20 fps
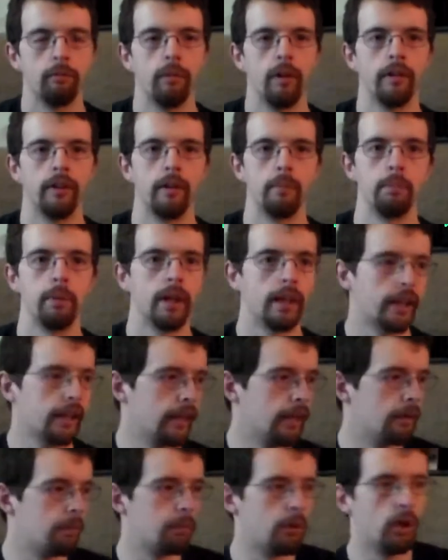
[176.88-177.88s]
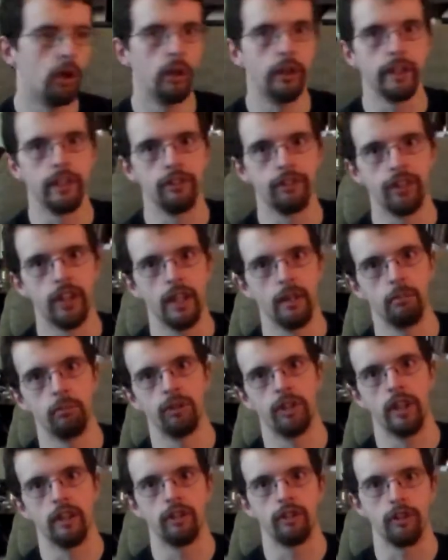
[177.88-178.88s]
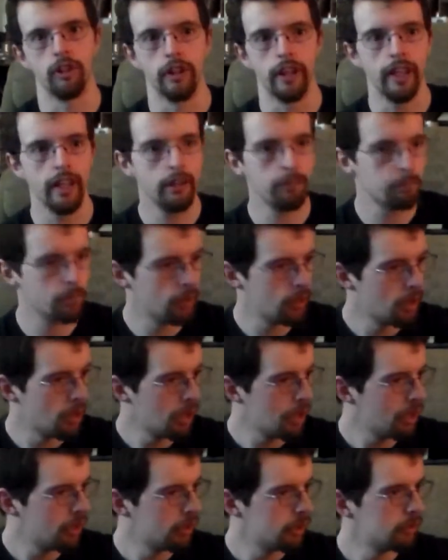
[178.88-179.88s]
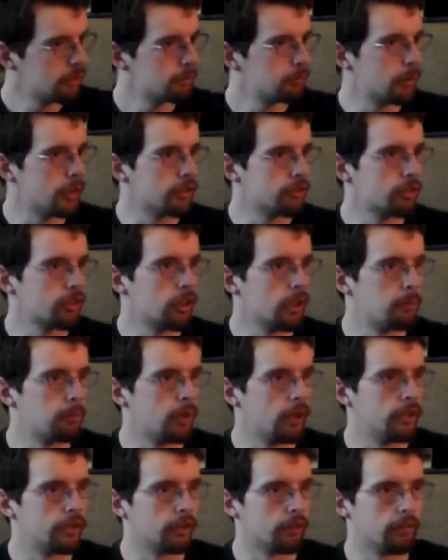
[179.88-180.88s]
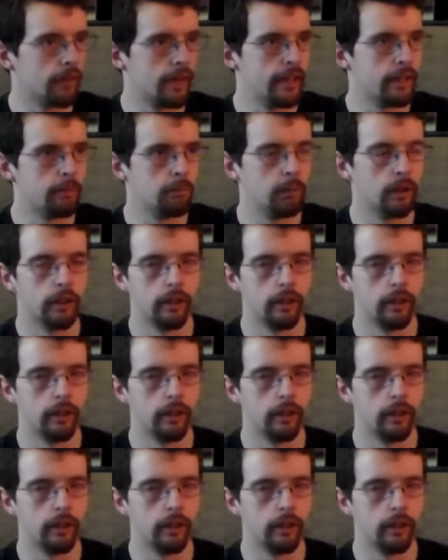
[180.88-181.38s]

Wound up picking up all these games yesterday, plus a couple other random